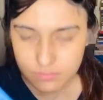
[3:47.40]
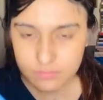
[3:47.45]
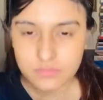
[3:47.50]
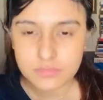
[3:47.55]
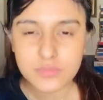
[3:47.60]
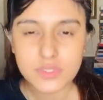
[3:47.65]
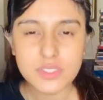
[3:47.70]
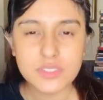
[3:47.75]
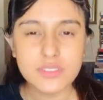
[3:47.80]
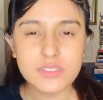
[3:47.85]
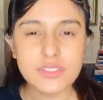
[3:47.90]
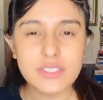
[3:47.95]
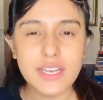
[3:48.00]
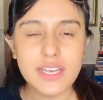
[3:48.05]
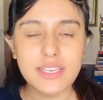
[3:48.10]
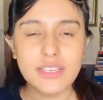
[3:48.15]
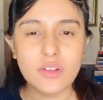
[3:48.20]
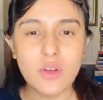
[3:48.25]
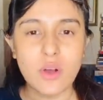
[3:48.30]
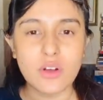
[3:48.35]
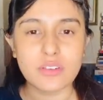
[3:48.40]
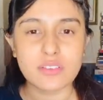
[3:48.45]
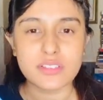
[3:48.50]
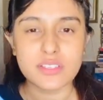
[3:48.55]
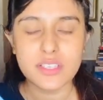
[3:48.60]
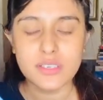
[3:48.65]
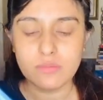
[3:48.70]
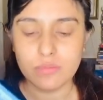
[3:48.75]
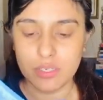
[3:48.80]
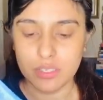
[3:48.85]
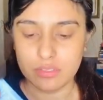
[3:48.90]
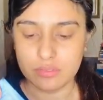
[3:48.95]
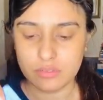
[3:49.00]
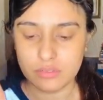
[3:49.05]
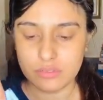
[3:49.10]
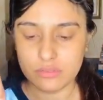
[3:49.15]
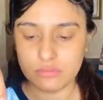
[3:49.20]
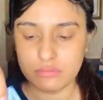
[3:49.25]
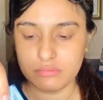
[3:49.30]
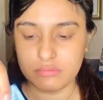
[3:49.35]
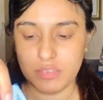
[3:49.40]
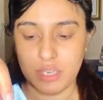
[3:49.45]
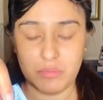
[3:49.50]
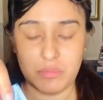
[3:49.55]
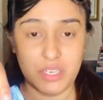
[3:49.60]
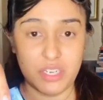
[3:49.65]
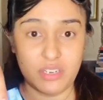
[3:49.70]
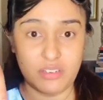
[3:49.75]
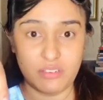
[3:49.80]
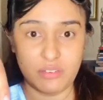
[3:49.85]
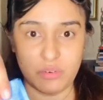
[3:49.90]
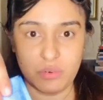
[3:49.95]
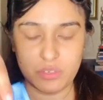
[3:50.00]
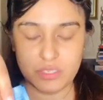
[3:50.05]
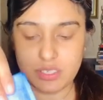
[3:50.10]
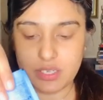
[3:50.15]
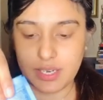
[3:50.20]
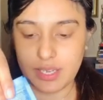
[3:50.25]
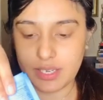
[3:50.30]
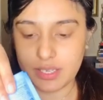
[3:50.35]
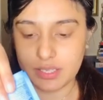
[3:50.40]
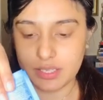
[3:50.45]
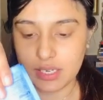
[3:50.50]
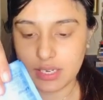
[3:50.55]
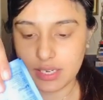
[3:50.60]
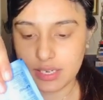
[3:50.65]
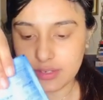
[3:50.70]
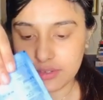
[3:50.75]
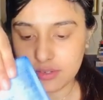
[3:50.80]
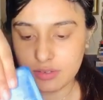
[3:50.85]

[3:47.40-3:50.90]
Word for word: this is like oxy bleach. I mean, it looks like that.